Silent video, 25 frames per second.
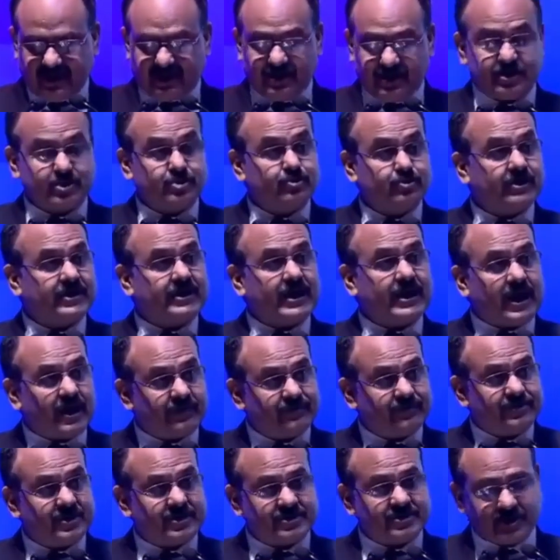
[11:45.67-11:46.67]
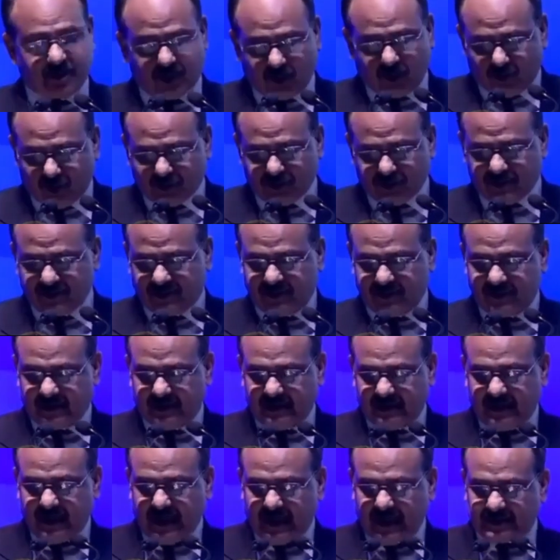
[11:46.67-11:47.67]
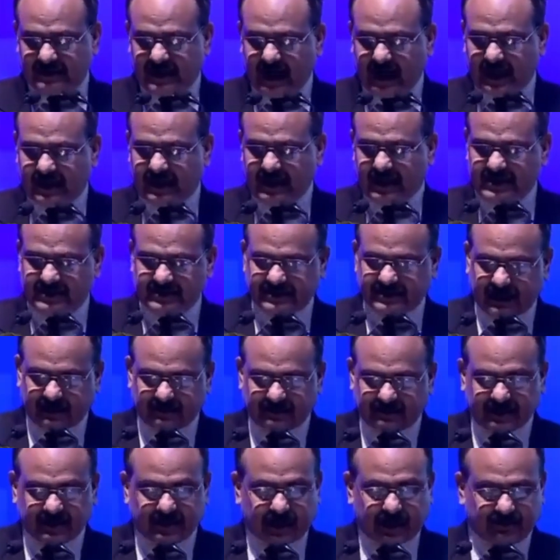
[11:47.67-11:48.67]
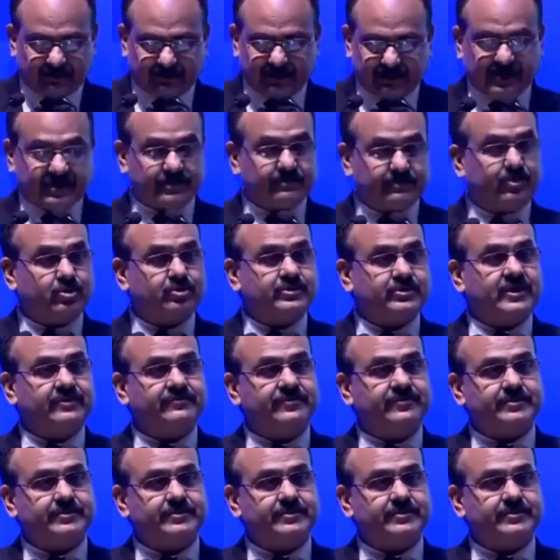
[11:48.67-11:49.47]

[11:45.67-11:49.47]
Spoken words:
In 2.5 years alone, Aadhaar has saved the government more than